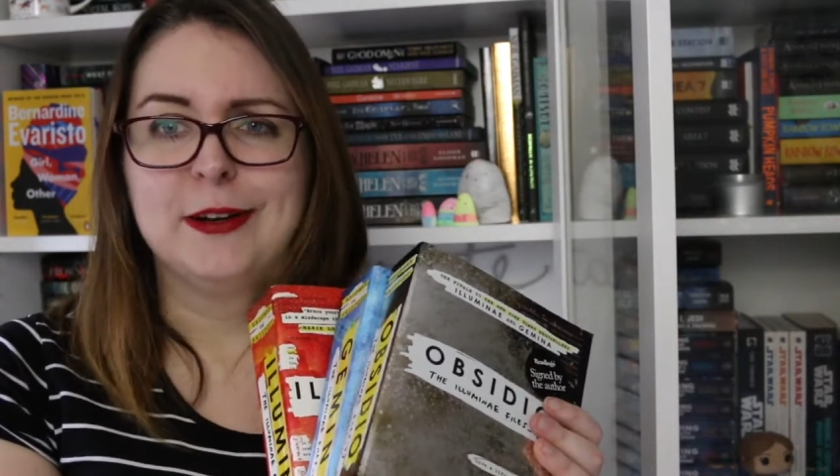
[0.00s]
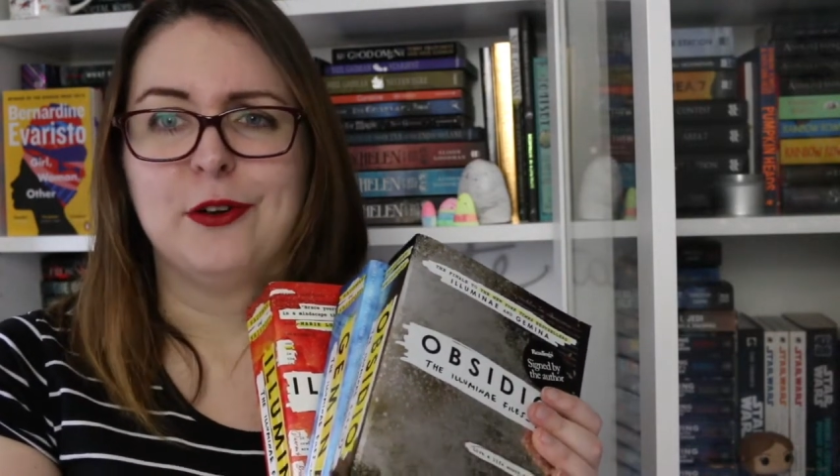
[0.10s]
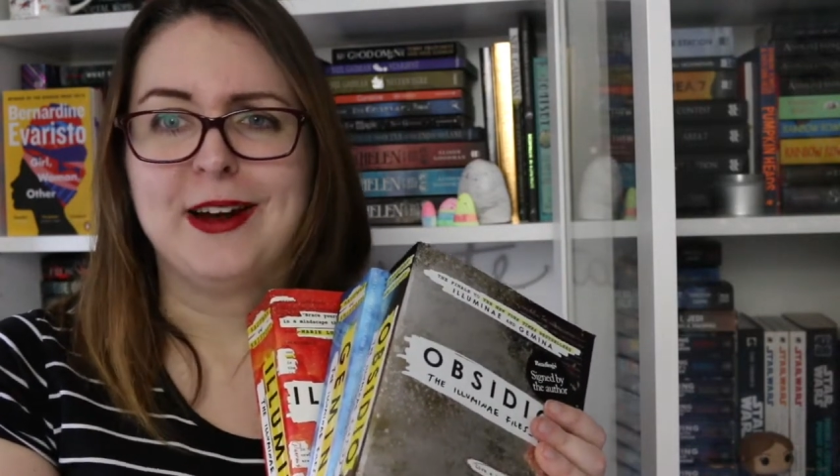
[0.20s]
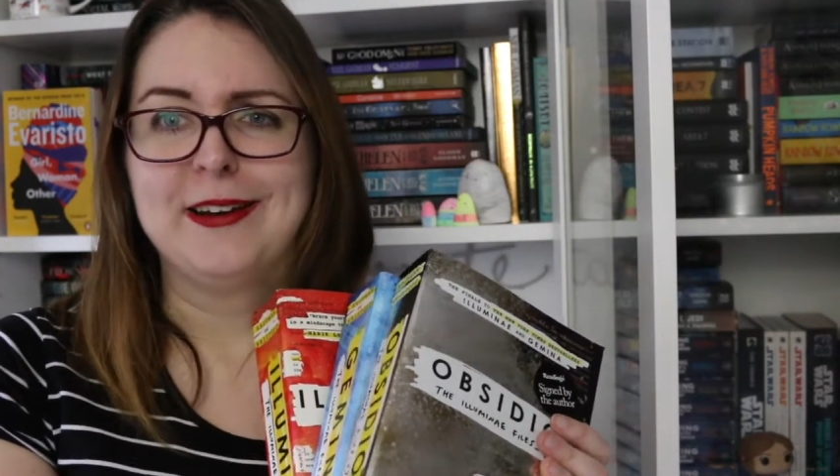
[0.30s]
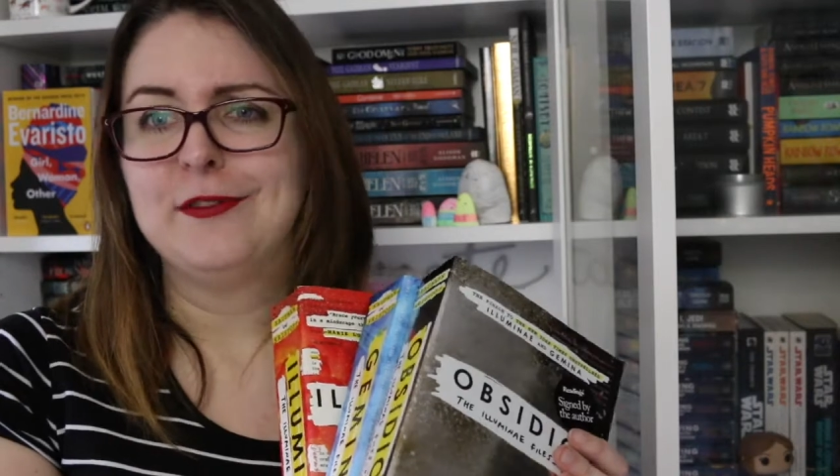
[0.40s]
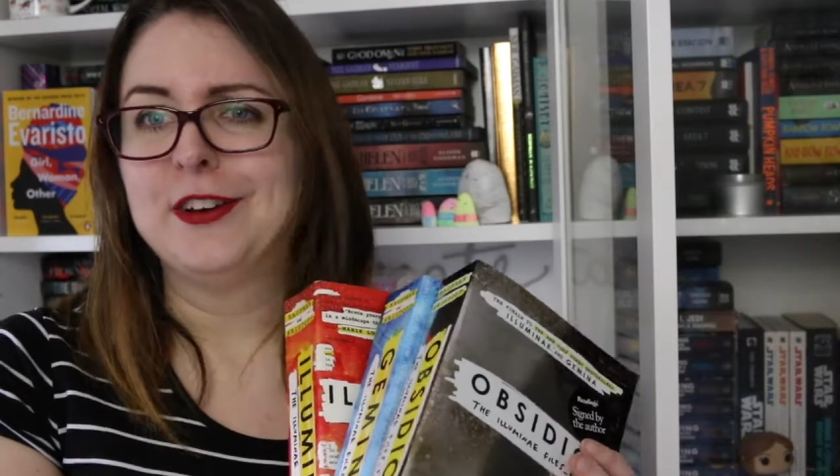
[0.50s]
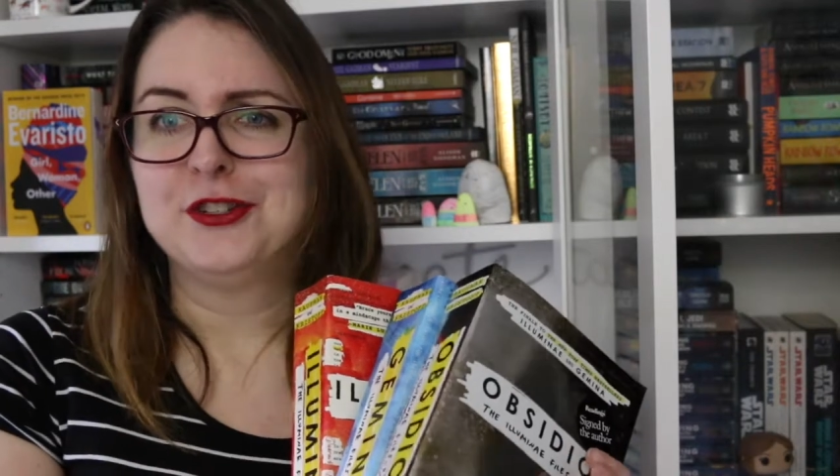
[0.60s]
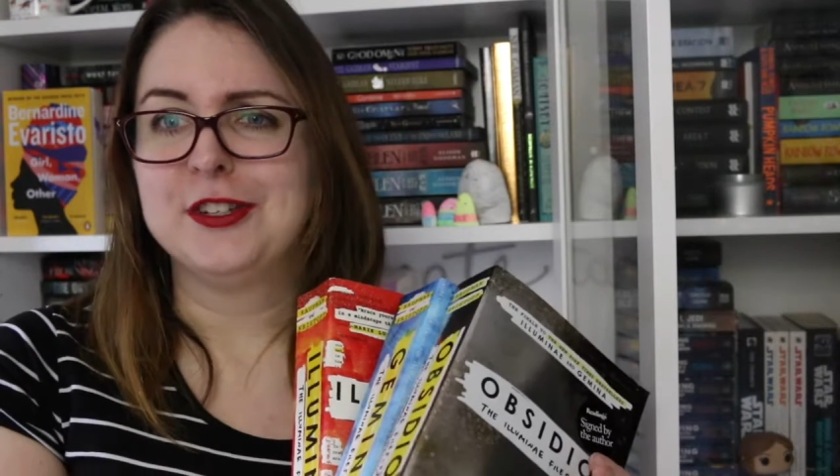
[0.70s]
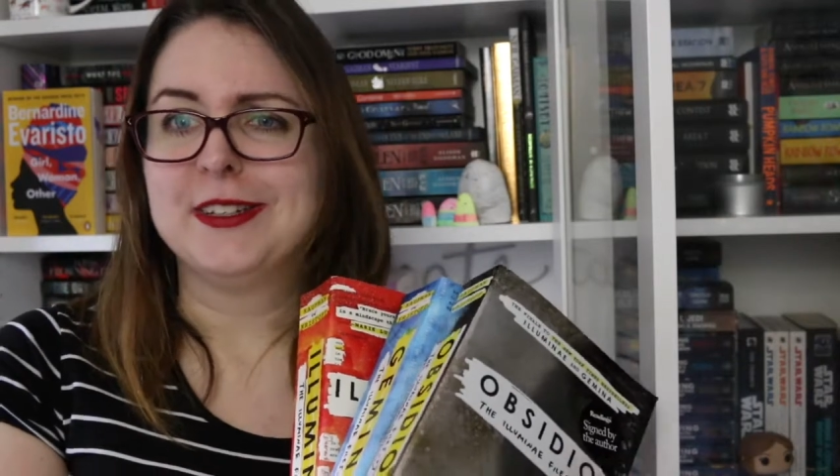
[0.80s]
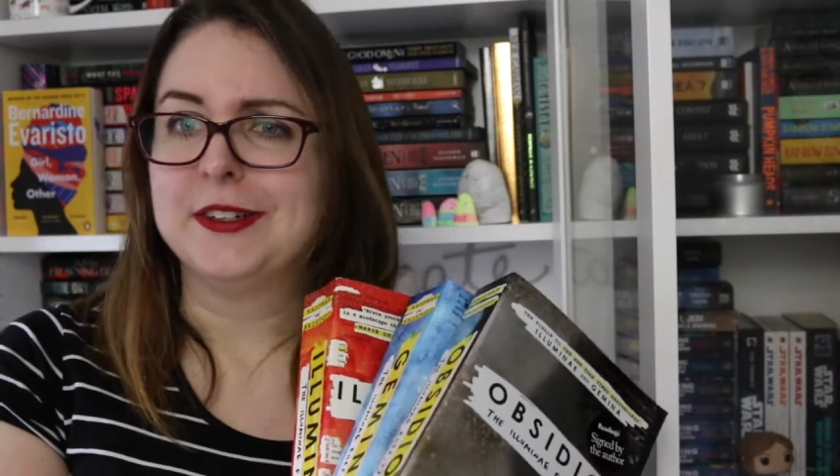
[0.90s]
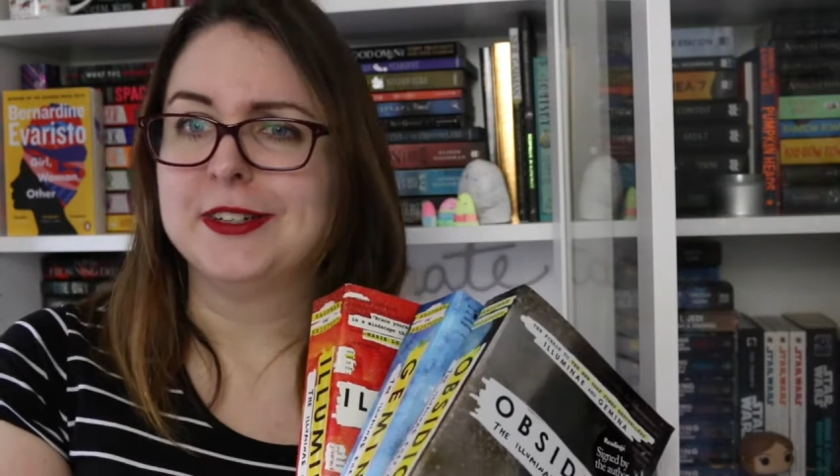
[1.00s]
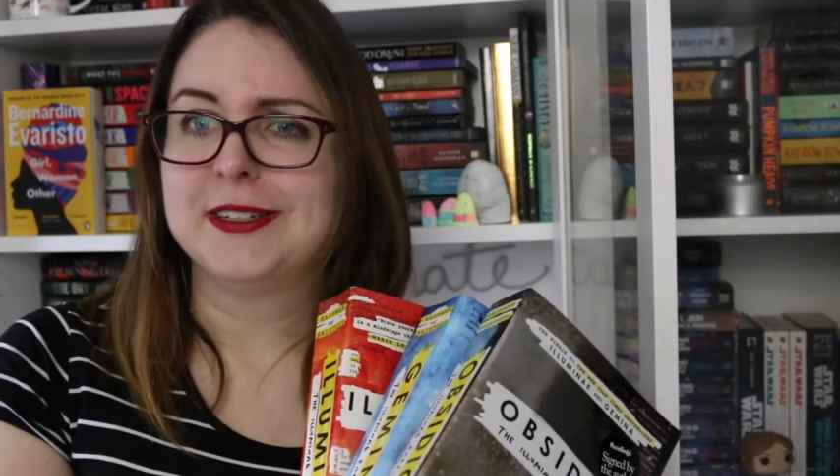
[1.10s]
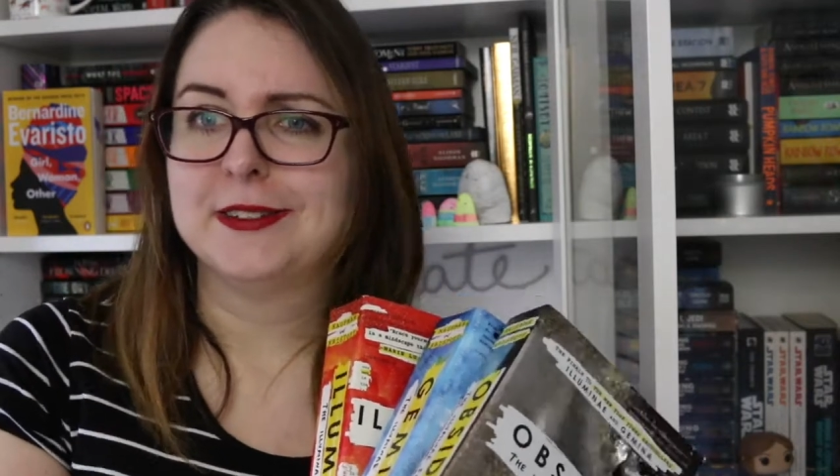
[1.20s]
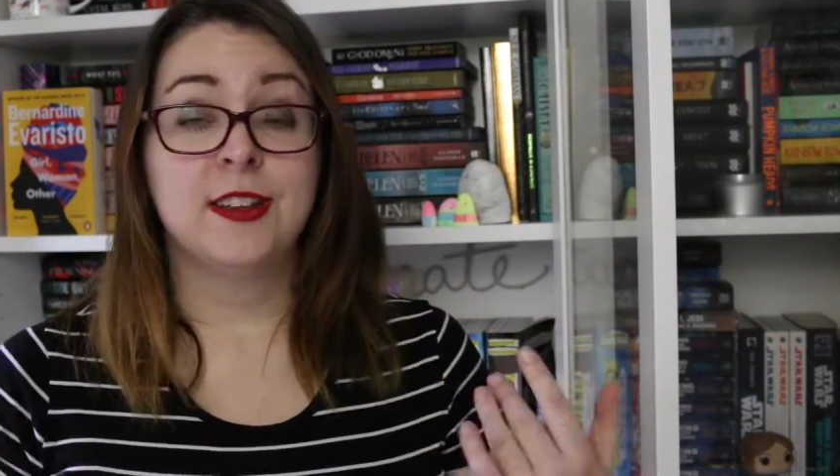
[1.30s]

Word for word: great adventure series.